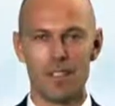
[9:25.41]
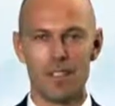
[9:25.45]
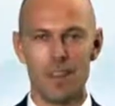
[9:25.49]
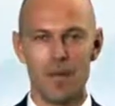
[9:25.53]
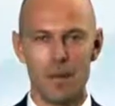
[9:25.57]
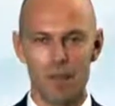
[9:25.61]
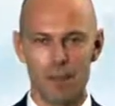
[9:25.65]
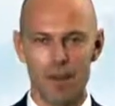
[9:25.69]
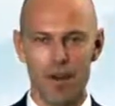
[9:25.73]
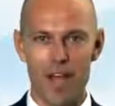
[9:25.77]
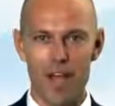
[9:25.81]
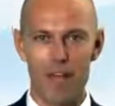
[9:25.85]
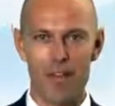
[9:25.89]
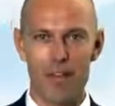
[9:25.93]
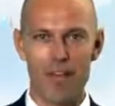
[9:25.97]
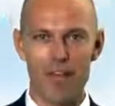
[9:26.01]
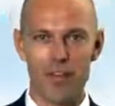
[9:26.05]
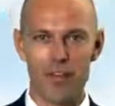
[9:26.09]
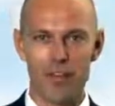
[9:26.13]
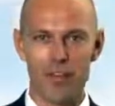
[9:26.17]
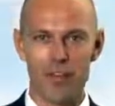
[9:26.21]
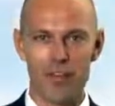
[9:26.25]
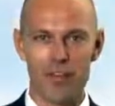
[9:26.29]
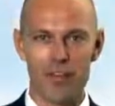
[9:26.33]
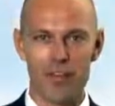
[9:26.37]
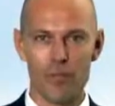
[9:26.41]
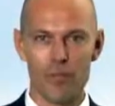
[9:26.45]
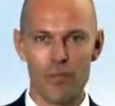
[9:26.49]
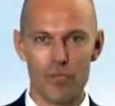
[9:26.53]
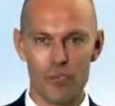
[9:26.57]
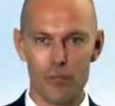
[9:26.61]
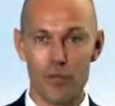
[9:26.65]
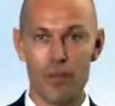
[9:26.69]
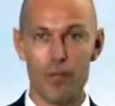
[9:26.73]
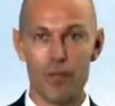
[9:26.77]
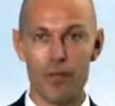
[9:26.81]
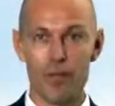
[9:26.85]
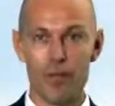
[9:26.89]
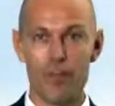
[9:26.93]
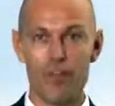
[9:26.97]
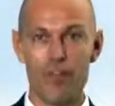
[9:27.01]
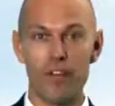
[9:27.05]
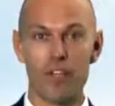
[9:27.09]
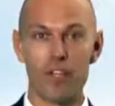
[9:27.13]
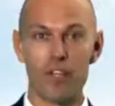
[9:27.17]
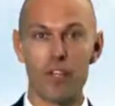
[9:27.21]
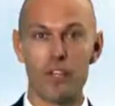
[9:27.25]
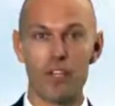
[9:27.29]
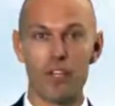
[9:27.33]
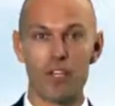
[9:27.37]
A primary trend, which we briefly
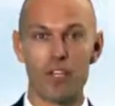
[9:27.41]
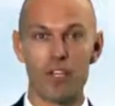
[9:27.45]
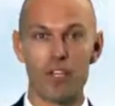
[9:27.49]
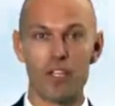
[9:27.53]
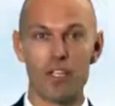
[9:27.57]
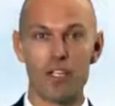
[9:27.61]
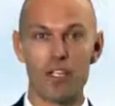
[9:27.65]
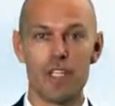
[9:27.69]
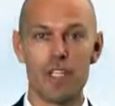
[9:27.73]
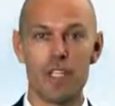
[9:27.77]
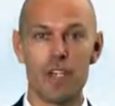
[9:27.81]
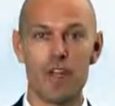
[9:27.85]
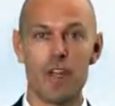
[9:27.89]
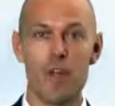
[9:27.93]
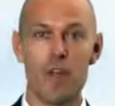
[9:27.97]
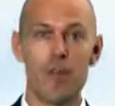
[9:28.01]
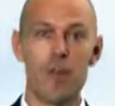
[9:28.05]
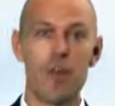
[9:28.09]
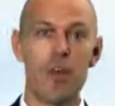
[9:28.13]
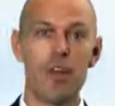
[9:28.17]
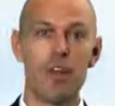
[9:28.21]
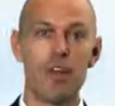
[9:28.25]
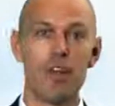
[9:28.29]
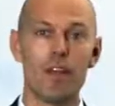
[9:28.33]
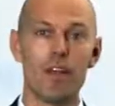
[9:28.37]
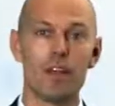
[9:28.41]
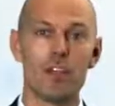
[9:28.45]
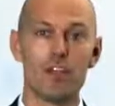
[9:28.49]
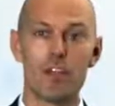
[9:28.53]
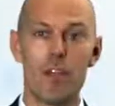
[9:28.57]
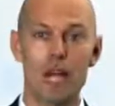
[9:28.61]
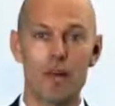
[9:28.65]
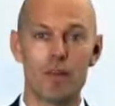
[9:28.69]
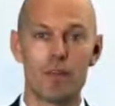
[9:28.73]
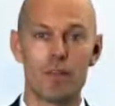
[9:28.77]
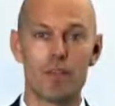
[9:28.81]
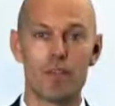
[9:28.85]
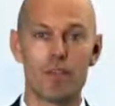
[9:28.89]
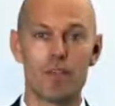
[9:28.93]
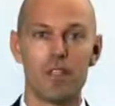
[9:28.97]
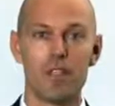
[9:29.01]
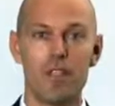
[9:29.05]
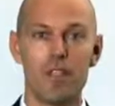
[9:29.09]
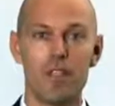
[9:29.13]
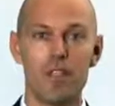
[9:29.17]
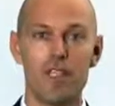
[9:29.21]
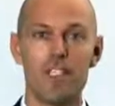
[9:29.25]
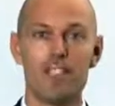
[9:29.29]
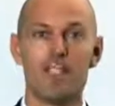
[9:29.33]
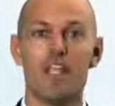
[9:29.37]
discussed in earlier chapter,
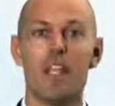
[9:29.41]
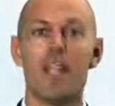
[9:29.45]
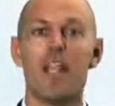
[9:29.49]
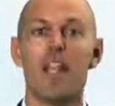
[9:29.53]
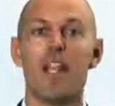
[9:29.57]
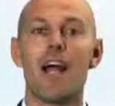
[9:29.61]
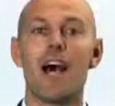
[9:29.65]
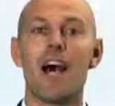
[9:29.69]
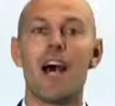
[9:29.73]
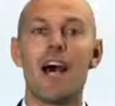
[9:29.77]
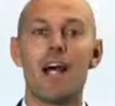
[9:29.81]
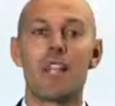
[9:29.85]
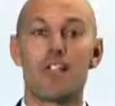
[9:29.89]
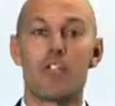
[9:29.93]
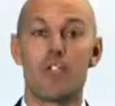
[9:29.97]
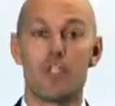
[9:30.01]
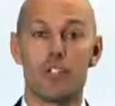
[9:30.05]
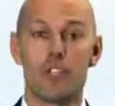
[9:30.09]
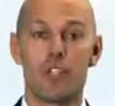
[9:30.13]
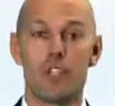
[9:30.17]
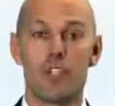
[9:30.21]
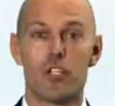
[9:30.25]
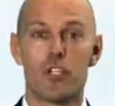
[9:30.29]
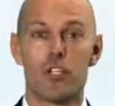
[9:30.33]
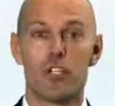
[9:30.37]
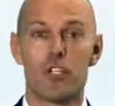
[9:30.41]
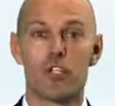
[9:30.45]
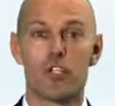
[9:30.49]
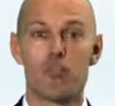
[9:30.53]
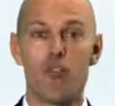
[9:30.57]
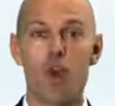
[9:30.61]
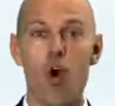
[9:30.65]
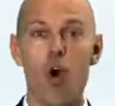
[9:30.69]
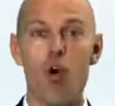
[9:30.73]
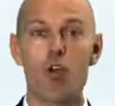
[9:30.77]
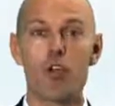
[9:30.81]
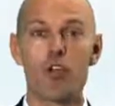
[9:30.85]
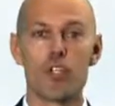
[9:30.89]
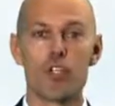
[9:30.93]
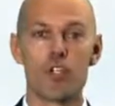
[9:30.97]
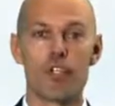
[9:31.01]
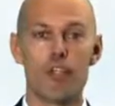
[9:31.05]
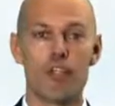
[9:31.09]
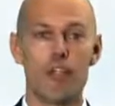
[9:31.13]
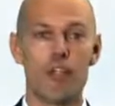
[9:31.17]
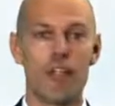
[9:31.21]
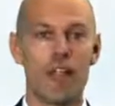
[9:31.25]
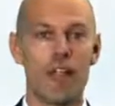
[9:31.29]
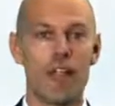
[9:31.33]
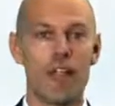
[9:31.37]
is the largest and strongest
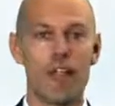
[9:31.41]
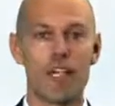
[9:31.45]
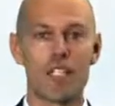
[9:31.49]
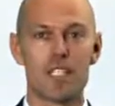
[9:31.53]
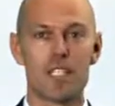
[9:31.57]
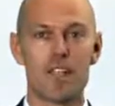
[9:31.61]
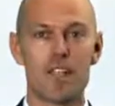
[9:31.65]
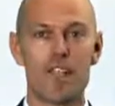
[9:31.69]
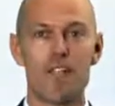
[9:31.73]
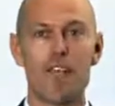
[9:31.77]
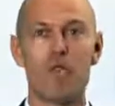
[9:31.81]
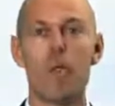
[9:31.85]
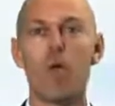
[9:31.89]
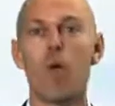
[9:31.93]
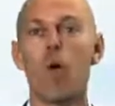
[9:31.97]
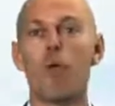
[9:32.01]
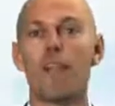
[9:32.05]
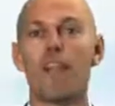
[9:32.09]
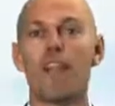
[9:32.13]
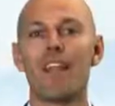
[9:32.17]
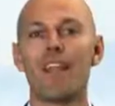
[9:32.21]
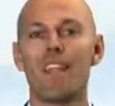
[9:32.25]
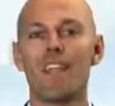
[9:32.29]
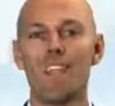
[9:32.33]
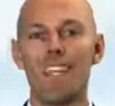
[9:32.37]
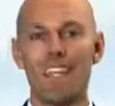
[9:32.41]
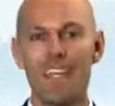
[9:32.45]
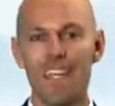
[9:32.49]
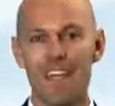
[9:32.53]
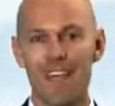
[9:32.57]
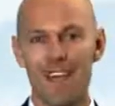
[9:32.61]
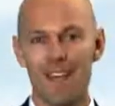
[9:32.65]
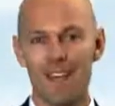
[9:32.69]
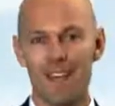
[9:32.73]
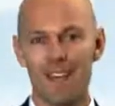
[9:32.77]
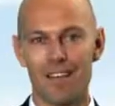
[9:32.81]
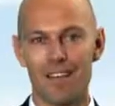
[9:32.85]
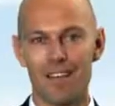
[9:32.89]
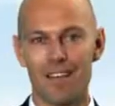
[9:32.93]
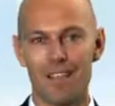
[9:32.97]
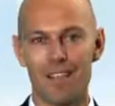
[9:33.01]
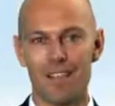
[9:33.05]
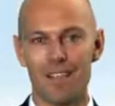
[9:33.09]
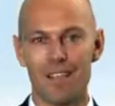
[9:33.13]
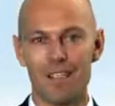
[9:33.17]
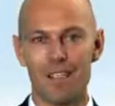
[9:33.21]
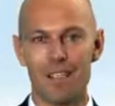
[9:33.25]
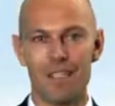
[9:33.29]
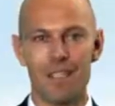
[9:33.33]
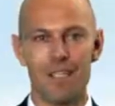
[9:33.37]
trend lasting for more than a year.
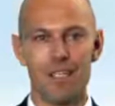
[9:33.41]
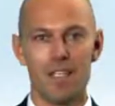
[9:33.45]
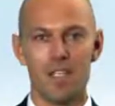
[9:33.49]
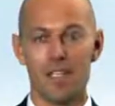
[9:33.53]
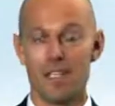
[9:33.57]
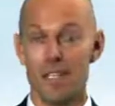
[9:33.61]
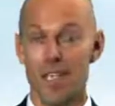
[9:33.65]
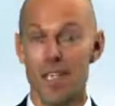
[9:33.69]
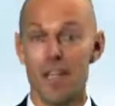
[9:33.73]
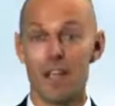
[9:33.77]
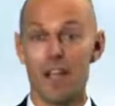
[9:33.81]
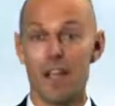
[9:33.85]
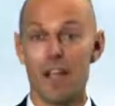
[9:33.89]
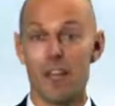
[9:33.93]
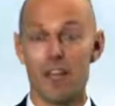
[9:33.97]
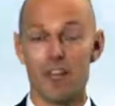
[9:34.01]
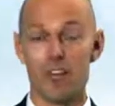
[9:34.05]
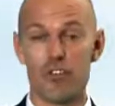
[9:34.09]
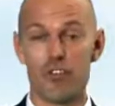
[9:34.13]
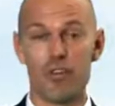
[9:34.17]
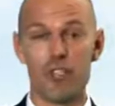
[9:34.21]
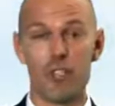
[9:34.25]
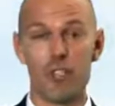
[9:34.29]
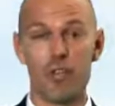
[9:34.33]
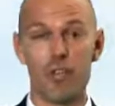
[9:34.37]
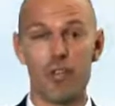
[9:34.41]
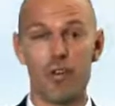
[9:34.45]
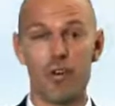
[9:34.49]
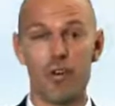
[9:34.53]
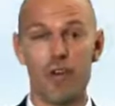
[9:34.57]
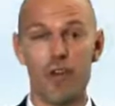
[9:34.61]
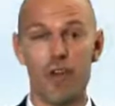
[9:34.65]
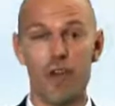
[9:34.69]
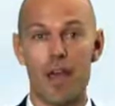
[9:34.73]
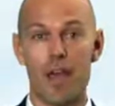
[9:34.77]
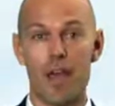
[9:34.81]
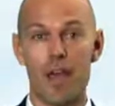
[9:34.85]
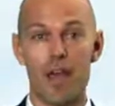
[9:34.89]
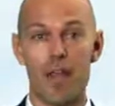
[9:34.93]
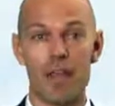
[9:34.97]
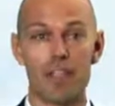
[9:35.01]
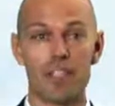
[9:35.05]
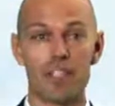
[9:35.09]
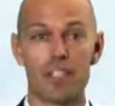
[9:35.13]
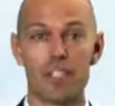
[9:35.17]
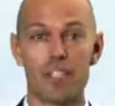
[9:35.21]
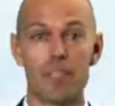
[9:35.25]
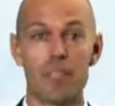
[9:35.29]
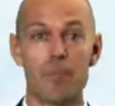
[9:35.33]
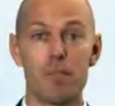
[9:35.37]
Secondary trends, on the other hand,
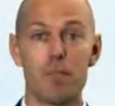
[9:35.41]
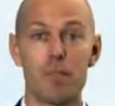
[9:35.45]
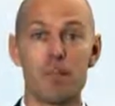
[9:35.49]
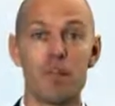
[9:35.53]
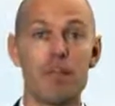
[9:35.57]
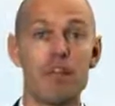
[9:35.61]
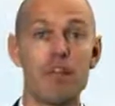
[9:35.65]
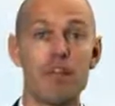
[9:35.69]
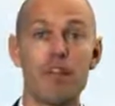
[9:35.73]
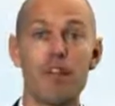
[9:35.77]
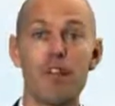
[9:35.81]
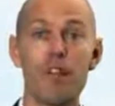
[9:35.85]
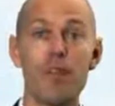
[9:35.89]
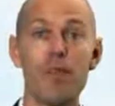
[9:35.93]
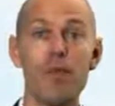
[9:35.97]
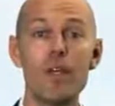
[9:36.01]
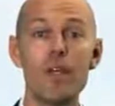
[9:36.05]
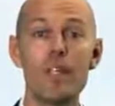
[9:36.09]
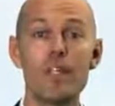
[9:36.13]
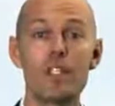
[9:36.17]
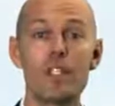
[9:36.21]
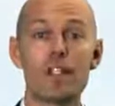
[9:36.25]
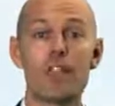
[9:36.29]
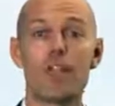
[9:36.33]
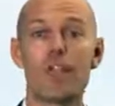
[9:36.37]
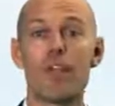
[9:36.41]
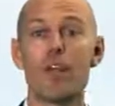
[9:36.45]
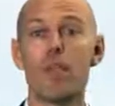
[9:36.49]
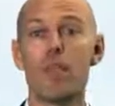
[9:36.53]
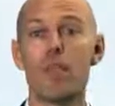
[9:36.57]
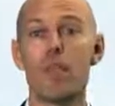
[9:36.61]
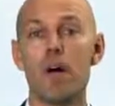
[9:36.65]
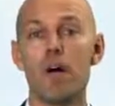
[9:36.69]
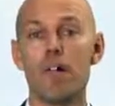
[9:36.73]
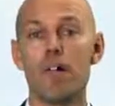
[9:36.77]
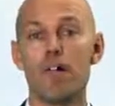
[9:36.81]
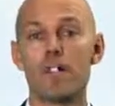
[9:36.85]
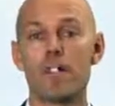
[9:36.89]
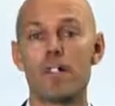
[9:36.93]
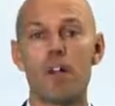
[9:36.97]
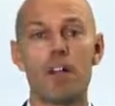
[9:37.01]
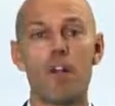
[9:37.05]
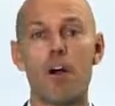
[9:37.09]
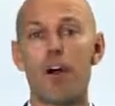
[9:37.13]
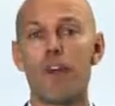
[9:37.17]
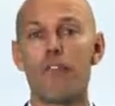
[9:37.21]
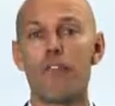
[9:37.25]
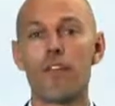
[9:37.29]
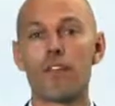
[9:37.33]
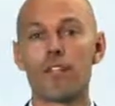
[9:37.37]
extend between 3 weeks and 3 months, and they're
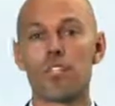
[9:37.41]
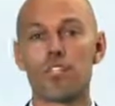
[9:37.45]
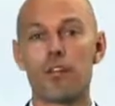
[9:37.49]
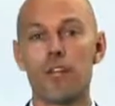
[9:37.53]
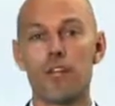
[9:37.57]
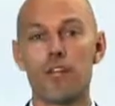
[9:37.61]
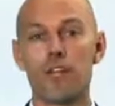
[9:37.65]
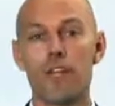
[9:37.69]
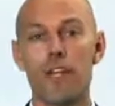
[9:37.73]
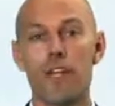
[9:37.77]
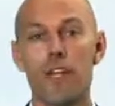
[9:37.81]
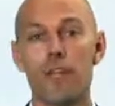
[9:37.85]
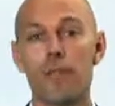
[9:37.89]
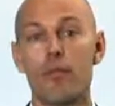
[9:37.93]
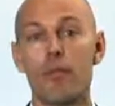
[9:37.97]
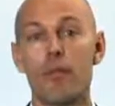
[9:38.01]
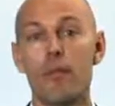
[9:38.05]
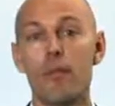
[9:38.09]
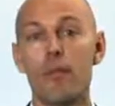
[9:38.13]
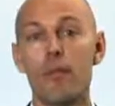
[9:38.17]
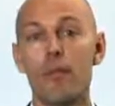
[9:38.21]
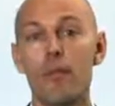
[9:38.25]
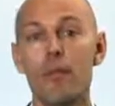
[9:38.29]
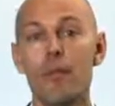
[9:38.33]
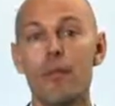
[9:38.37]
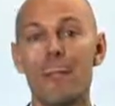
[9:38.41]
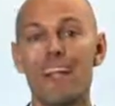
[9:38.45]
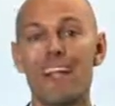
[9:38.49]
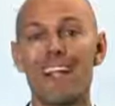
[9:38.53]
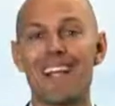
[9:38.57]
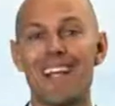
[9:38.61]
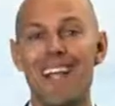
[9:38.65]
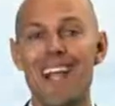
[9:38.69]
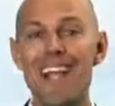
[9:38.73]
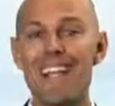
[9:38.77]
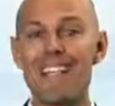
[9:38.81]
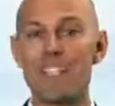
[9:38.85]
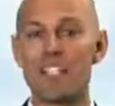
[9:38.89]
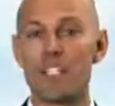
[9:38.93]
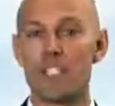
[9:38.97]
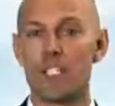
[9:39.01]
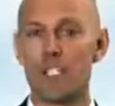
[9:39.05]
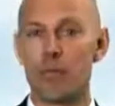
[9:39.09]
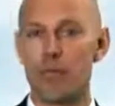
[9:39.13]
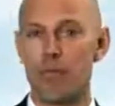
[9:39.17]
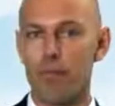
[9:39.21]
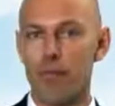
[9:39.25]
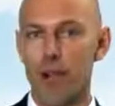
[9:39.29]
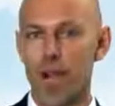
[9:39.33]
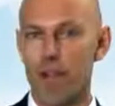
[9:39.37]
often associated with a movement against
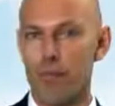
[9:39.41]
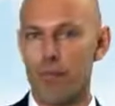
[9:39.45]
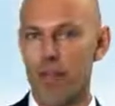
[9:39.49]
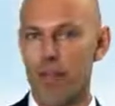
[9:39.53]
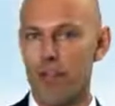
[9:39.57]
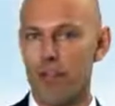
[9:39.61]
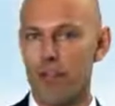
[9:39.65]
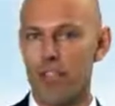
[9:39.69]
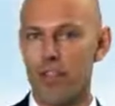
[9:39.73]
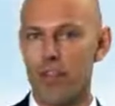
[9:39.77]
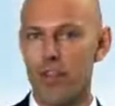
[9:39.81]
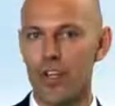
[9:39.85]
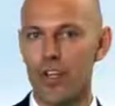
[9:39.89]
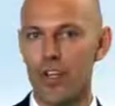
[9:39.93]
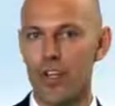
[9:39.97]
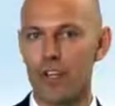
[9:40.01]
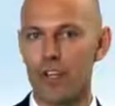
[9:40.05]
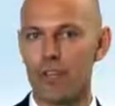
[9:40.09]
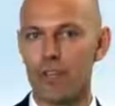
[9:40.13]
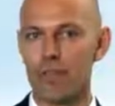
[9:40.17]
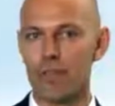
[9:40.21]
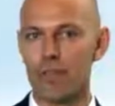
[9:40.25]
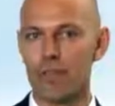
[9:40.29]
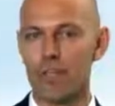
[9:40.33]
the primary trend.